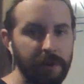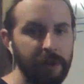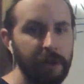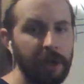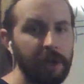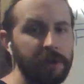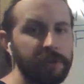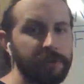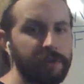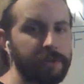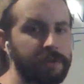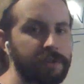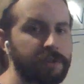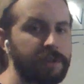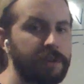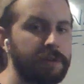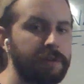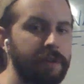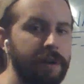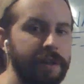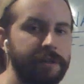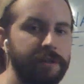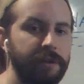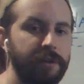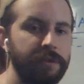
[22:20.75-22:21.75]
So I'm just going to
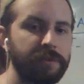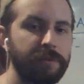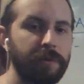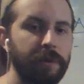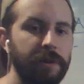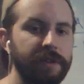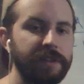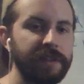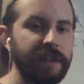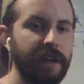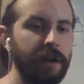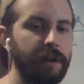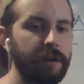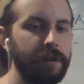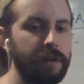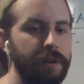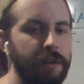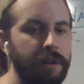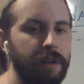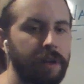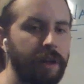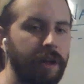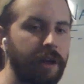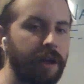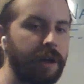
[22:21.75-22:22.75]
write those words out
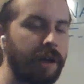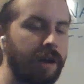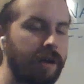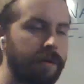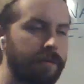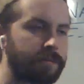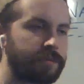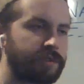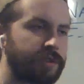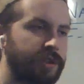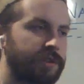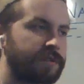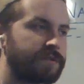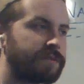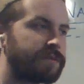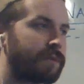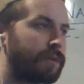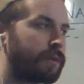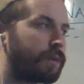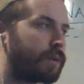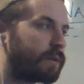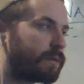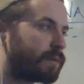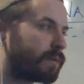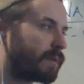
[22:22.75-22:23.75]
just
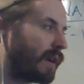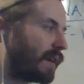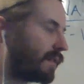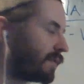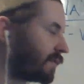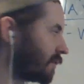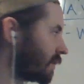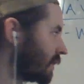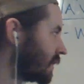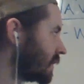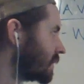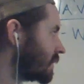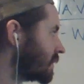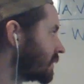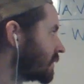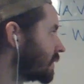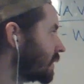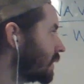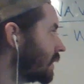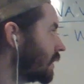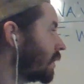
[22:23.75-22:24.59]
for reference,